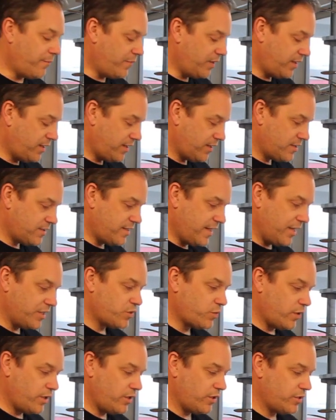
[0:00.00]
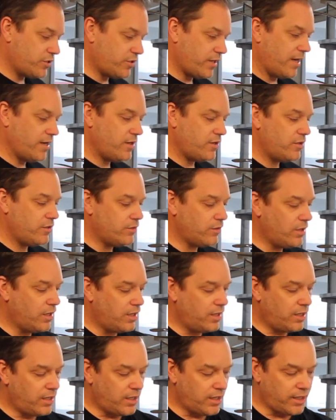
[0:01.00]
Because that's what you're trying to do.
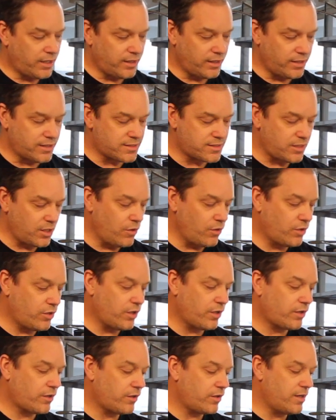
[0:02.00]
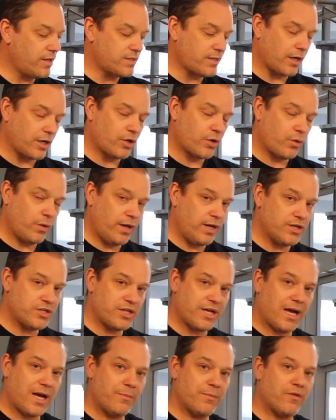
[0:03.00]
A slow cooker does a great
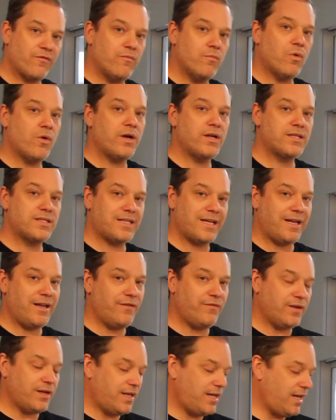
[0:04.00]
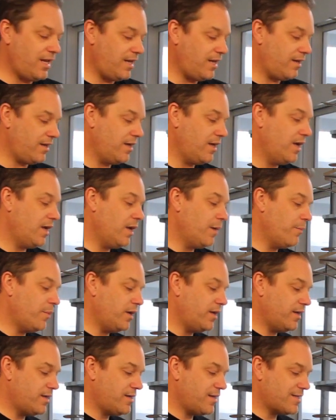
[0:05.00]
job of moist, even heat,
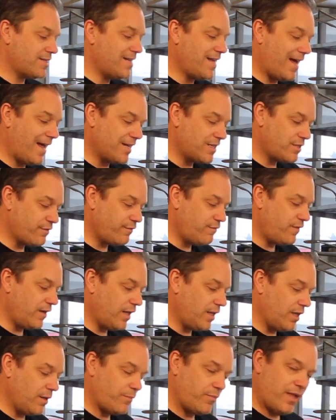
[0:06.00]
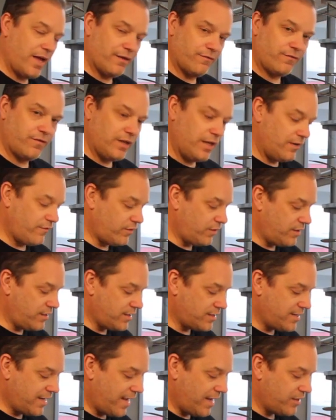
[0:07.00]
but it does not develop that flavor. It
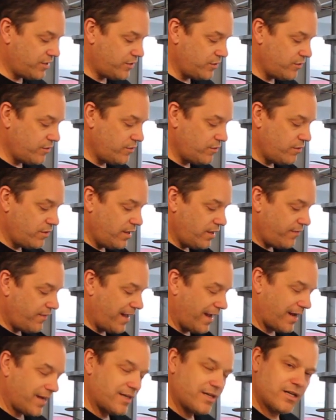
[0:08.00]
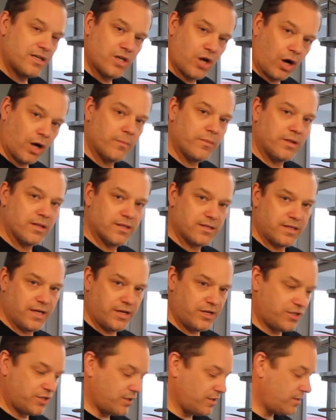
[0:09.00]
does not do that
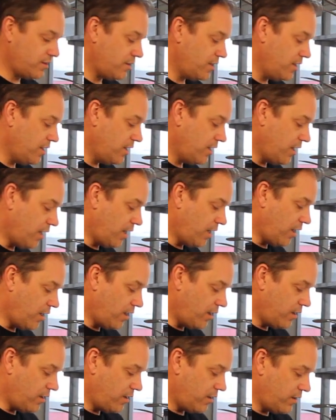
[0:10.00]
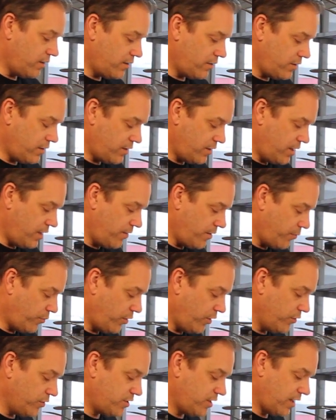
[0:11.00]
caramelization in the
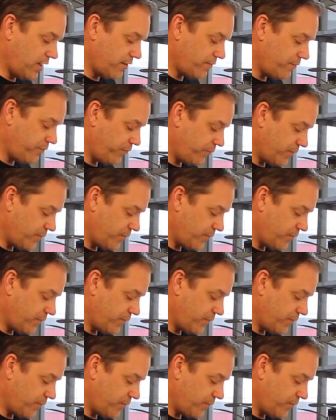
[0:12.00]
protein.